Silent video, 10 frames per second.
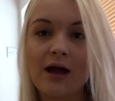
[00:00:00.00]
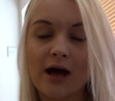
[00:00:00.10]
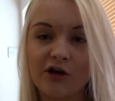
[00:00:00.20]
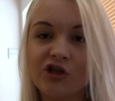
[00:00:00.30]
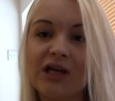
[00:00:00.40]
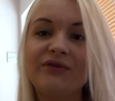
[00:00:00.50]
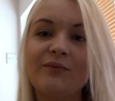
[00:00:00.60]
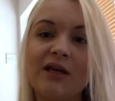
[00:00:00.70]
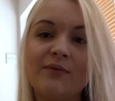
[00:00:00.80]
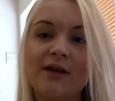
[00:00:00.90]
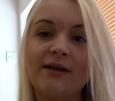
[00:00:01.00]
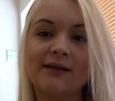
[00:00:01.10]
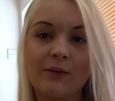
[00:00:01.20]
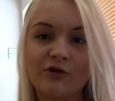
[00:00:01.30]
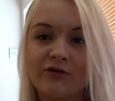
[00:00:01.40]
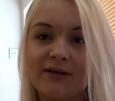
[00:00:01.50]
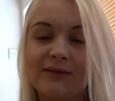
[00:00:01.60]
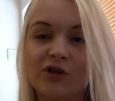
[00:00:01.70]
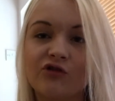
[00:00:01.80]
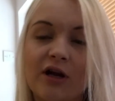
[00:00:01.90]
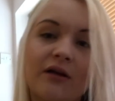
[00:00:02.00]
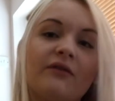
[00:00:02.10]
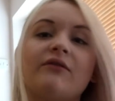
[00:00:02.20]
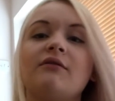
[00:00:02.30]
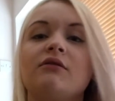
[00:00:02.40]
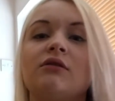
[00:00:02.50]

and achieve the PBs and progress in my strength,